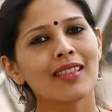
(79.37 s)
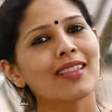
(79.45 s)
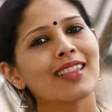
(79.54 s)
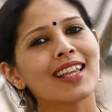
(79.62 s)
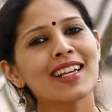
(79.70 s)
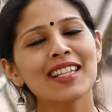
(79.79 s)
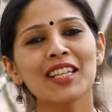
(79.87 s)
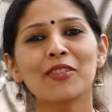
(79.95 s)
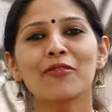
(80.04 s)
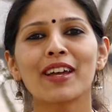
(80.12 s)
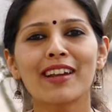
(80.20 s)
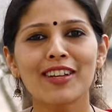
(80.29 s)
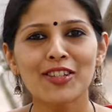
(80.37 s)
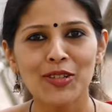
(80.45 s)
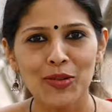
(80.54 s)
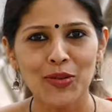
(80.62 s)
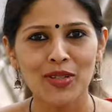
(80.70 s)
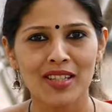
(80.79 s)
These are the various
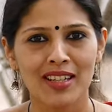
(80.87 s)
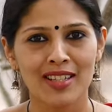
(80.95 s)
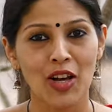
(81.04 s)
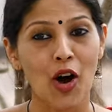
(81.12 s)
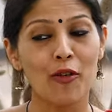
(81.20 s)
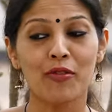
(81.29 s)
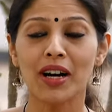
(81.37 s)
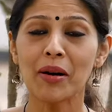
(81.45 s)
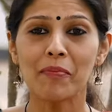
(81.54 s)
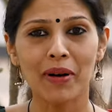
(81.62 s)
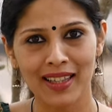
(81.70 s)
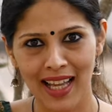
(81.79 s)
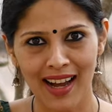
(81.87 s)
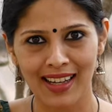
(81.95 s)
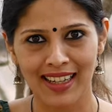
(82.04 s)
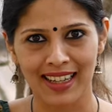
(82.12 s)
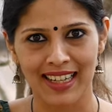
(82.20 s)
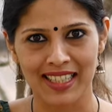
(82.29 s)
uses of a
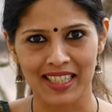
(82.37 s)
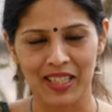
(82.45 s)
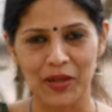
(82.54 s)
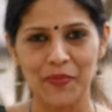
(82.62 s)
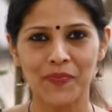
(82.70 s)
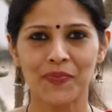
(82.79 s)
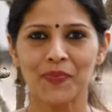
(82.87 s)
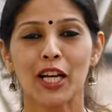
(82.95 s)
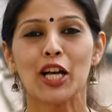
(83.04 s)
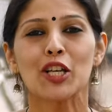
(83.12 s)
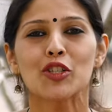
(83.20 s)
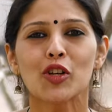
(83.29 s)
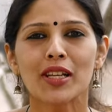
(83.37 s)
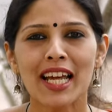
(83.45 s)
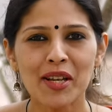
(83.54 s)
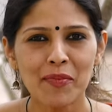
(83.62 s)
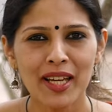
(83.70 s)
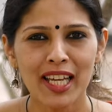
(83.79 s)
Pataka Hasta. So
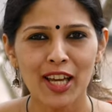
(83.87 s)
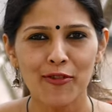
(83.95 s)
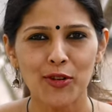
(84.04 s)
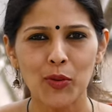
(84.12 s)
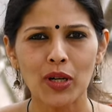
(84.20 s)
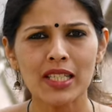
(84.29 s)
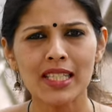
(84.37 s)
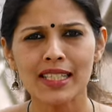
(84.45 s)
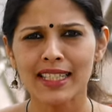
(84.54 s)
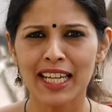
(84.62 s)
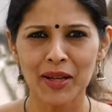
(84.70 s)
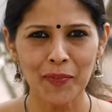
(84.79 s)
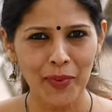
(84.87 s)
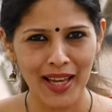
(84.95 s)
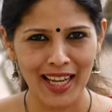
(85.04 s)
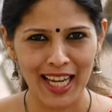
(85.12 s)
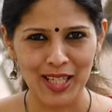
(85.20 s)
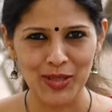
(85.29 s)
let me give you a sneak peek
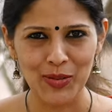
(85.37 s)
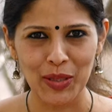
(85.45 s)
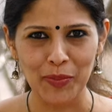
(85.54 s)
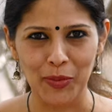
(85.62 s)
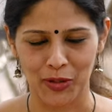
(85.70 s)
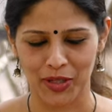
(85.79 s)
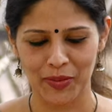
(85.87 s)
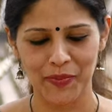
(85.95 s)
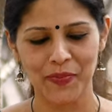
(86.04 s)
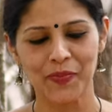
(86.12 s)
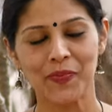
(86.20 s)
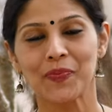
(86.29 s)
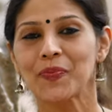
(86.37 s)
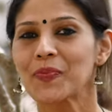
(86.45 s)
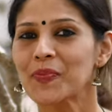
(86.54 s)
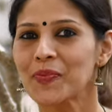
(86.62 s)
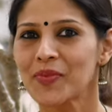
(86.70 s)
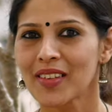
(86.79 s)
into the book.
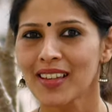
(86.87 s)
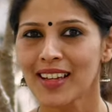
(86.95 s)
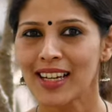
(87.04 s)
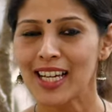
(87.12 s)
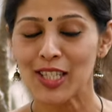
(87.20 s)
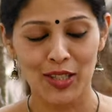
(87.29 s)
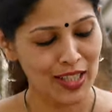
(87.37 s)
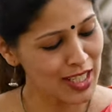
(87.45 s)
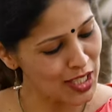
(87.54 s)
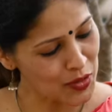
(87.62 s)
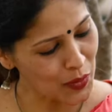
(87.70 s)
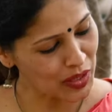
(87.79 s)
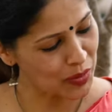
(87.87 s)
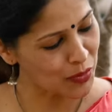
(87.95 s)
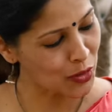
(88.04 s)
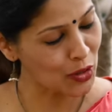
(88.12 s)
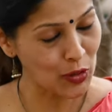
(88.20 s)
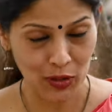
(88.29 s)
So this is what the
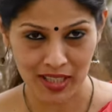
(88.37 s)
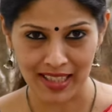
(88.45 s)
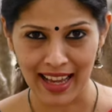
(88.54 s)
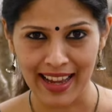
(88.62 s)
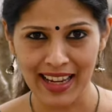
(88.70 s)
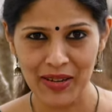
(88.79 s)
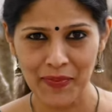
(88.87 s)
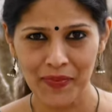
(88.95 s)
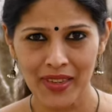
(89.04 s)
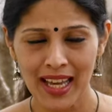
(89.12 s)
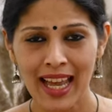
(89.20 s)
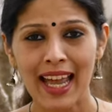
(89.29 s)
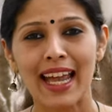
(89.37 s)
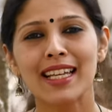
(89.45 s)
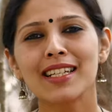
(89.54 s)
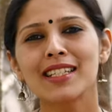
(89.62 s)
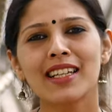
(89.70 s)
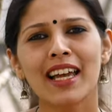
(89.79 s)
book looks like. It
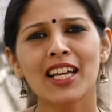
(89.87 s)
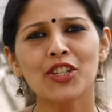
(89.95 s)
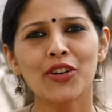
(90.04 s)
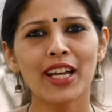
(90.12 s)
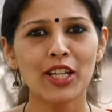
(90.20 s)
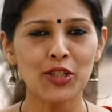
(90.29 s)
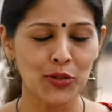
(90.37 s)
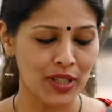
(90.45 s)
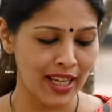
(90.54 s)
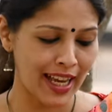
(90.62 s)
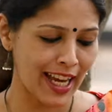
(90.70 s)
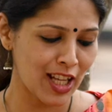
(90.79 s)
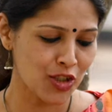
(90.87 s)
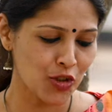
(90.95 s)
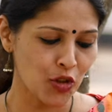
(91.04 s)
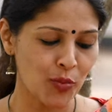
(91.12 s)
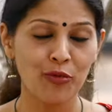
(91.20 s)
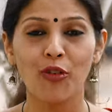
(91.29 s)
is catering to the age
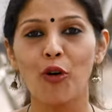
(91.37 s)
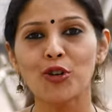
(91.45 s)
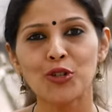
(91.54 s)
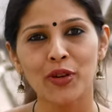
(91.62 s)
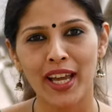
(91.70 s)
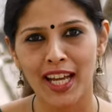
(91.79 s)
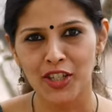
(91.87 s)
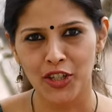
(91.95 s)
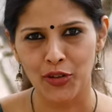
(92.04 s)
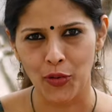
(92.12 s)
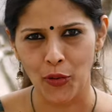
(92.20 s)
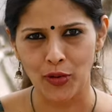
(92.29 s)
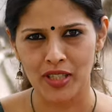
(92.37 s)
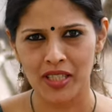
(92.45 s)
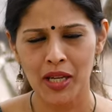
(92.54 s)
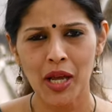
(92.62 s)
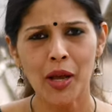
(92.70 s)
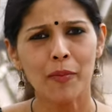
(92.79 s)
group 4 to 8 year olds
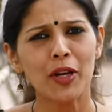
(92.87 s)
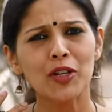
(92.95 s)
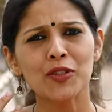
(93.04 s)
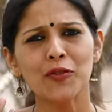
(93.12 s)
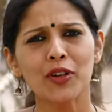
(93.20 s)
because for